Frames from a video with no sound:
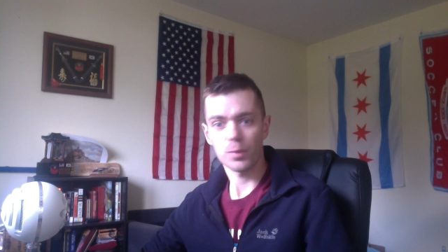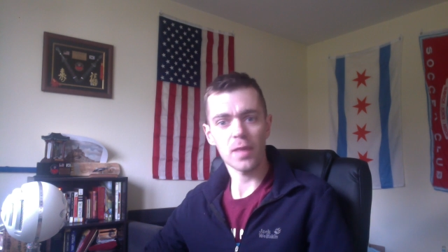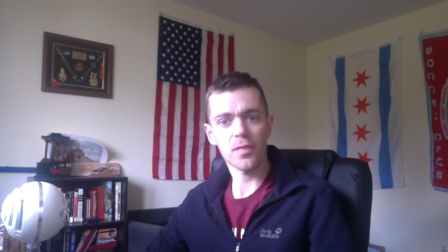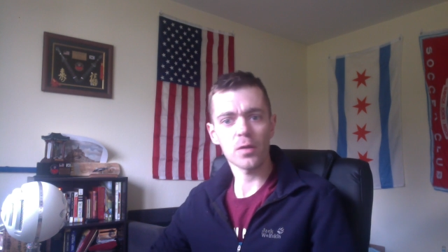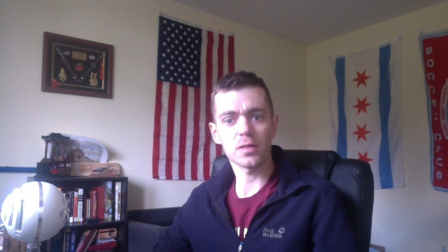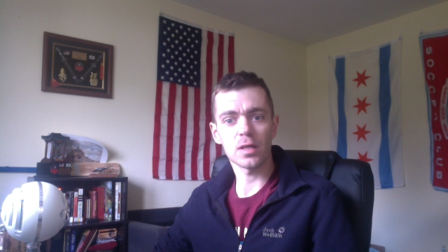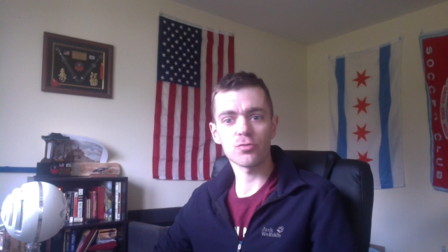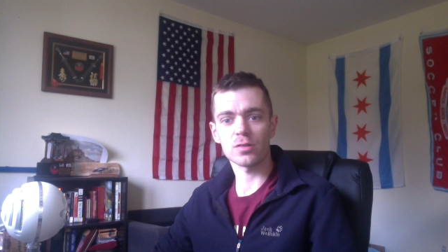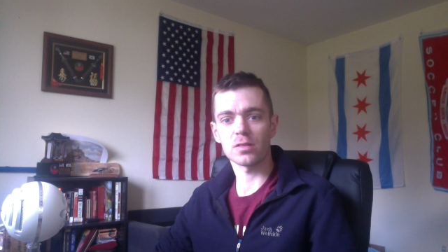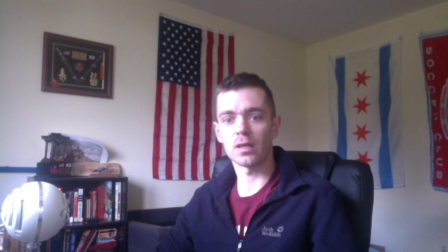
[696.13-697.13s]
But I thought it was
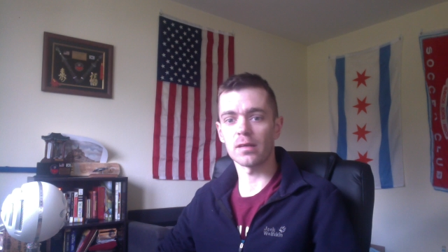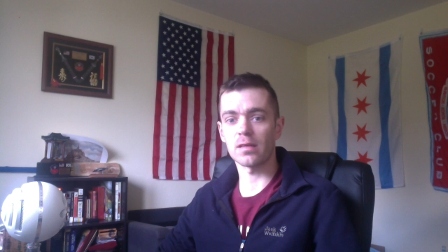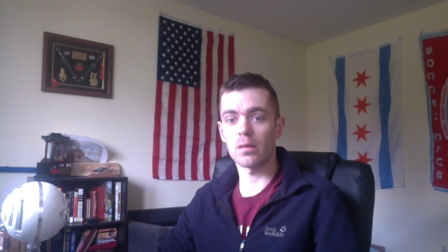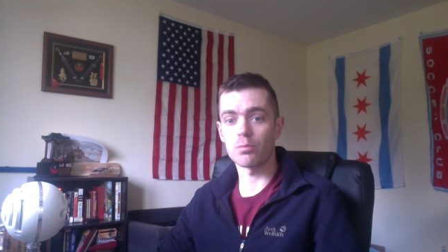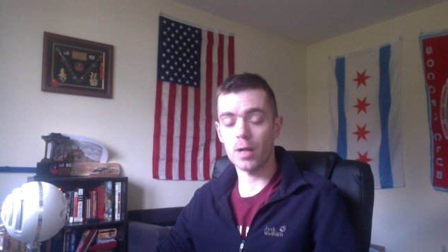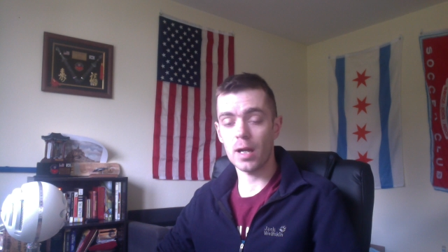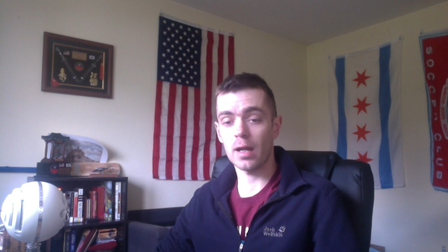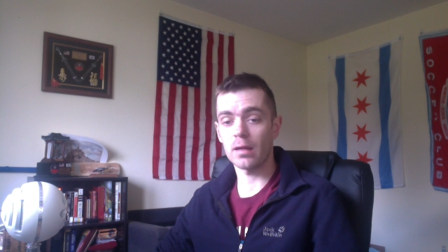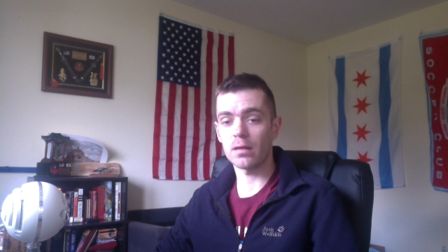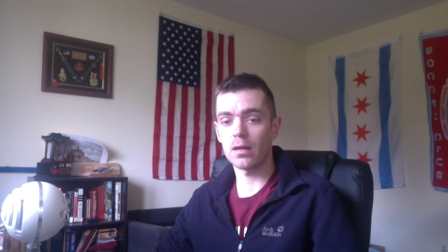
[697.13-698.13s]
interesting that the
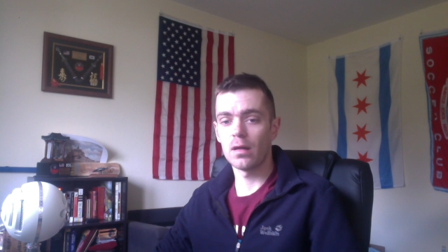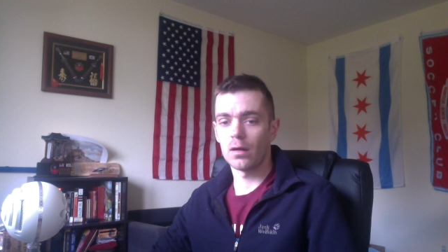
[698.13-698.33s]
brand,